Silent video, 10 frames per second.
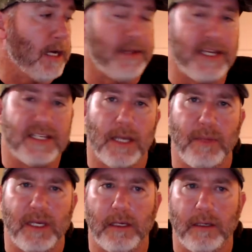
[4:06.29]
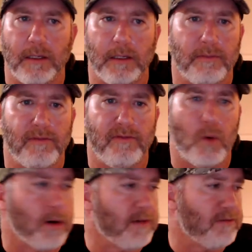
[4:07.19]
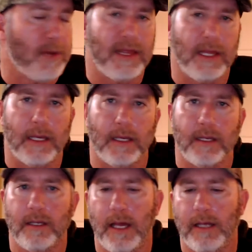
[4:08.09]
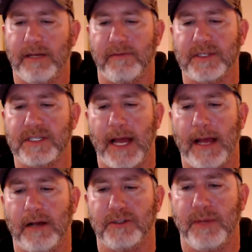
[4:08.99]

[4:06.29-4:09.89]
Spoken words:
They sent me four of them, I think, different styles.